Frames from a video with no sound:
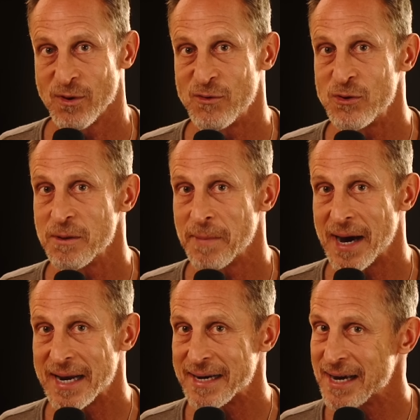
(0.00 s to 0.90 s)
we view the
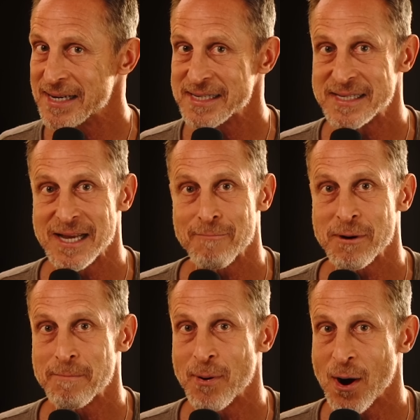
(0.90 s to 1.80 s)
body not as
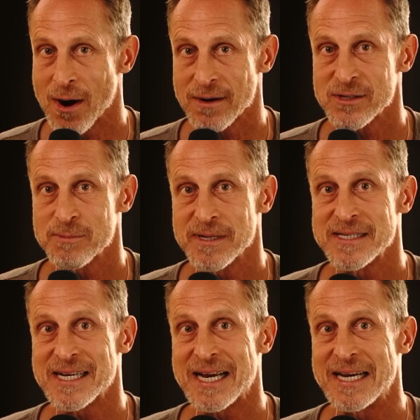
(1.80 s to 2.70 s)
separate parts, but
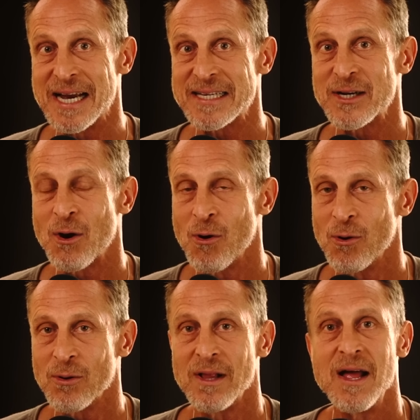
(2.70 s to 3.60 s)
as a connected
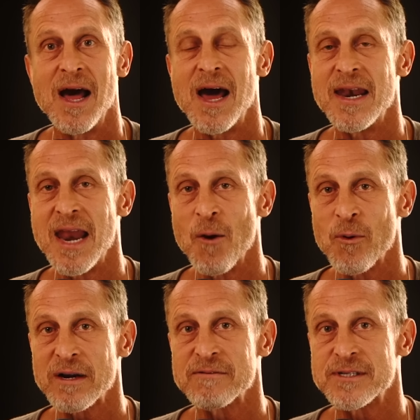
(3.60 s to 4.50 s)
whole, a
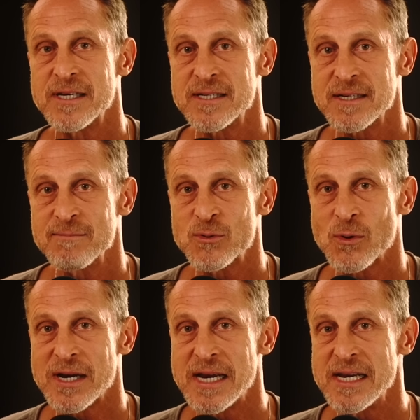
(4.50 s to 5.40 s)
network of systems
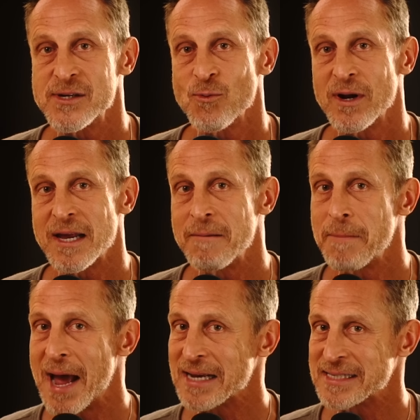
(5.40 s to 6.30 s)
where each one
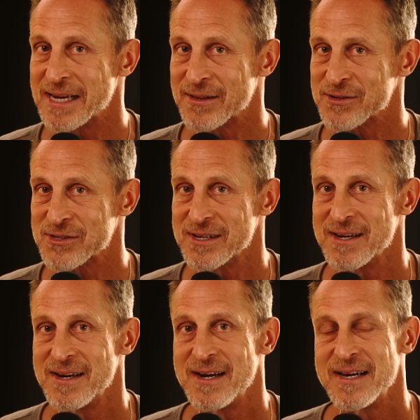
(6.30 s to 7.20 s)
impacts the others.
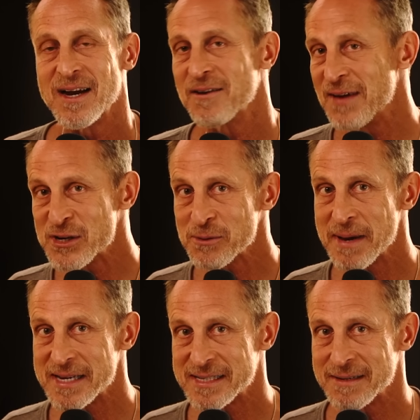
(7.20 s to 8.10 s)
Now, conventional
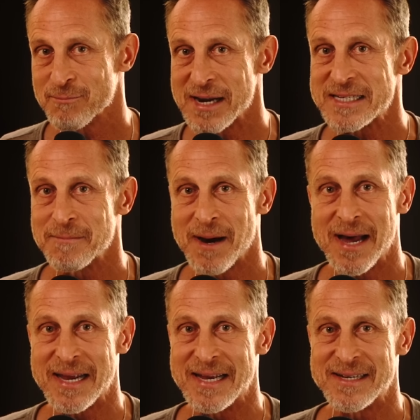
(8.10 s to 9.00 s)
medicine breaks the
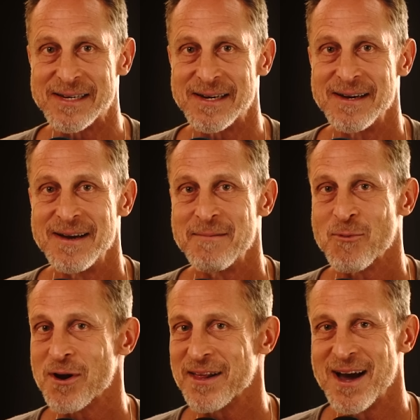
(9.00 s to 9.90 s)
body into
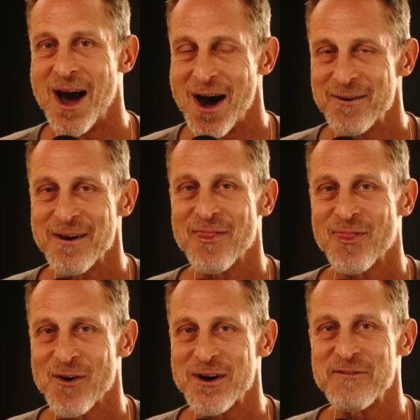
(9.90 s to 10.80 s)
more than
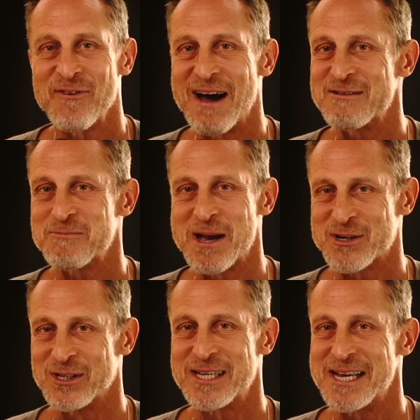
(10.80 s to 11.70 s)
135
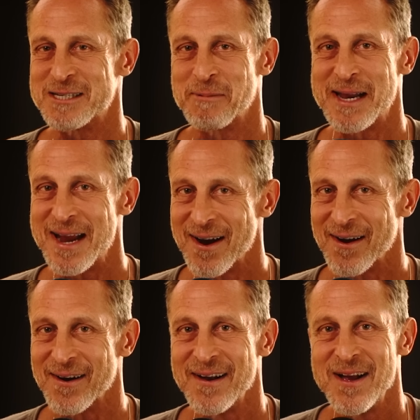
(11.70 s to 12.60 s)
specialties, but
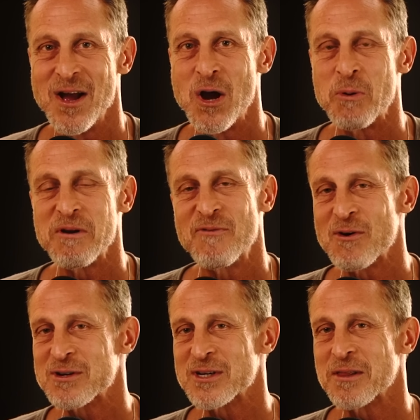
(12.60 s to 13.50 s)
here we
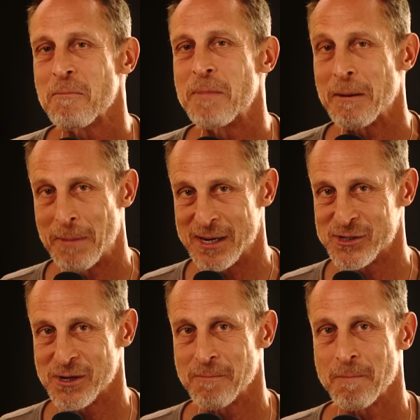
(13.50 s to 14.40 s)
focus on the big
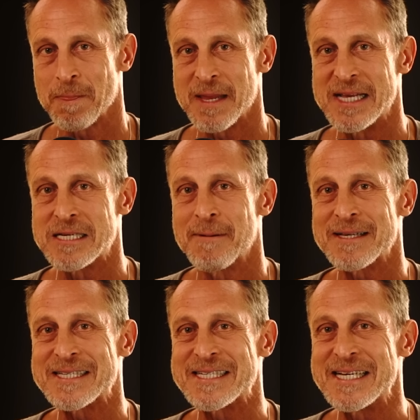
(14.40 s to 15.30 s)
picture. It's
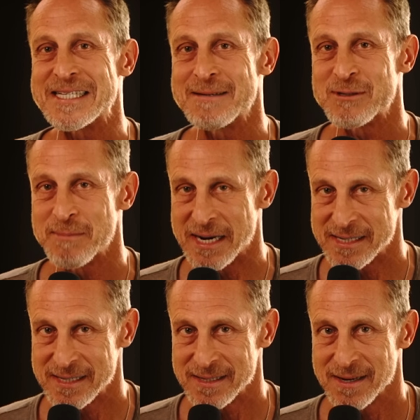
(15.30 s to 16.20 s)
about systems
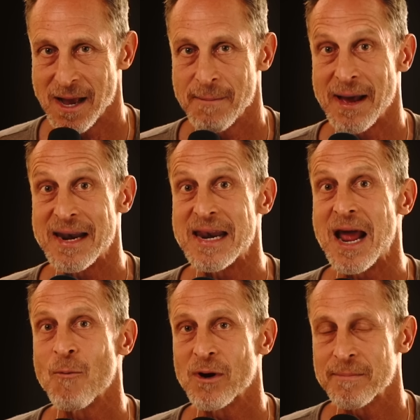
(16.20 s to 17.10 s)
medicine, about
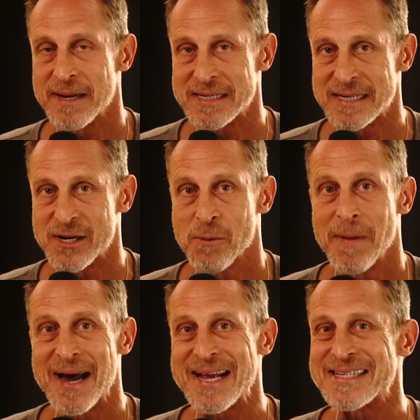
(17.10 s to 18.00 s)
network medicine. Your
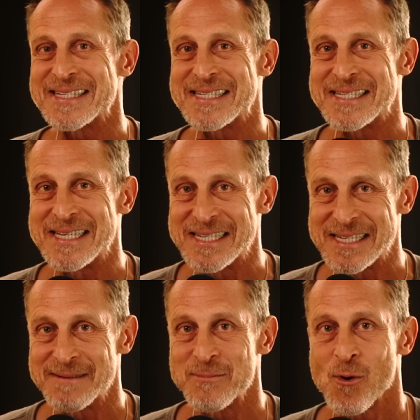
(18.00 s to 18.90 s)
body is a
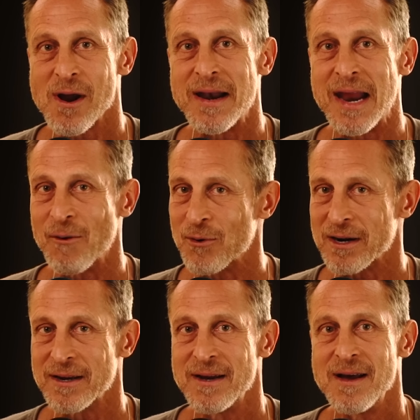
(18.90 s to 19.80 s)
system or a network,